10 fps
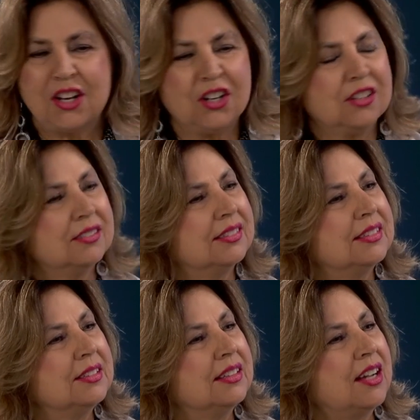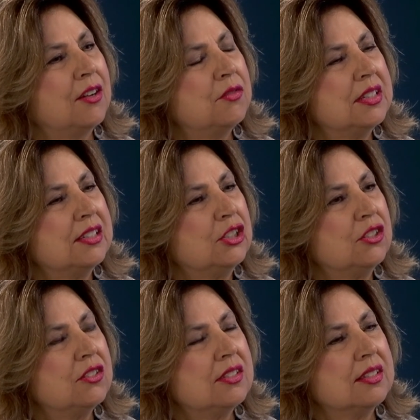our our
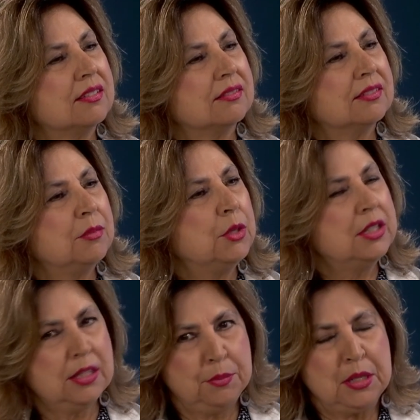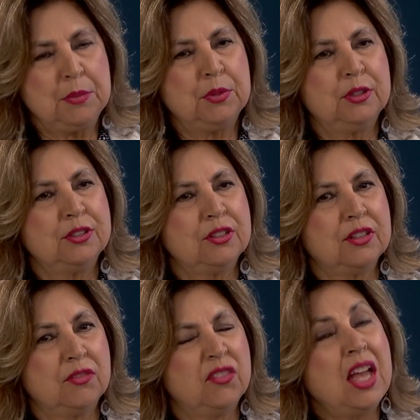visitors and community people to,
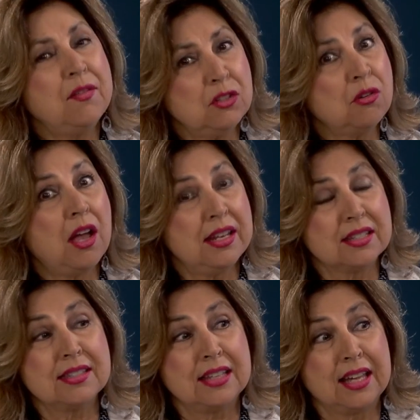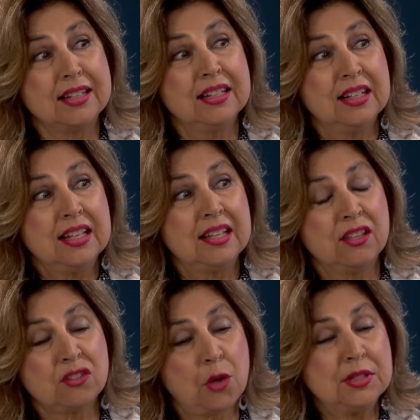if you haven't tried us yet,
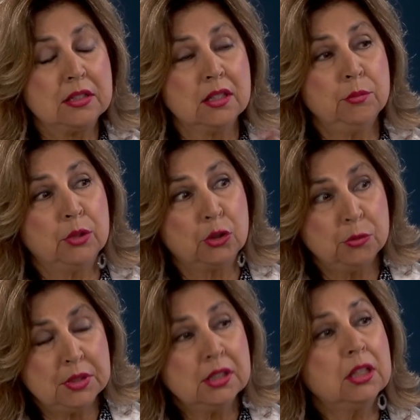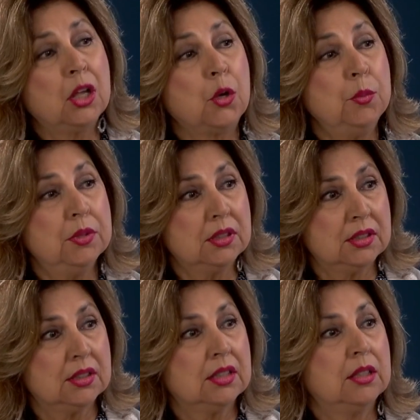there's always a little blurb in the Globe.
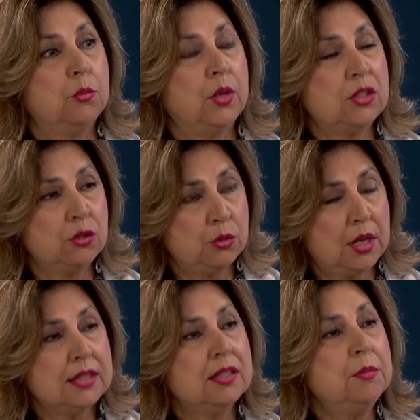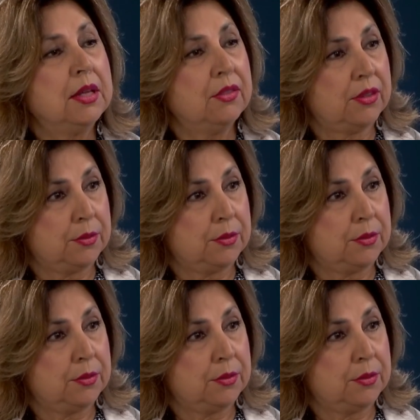Okay. Once or twice a and month. Do you,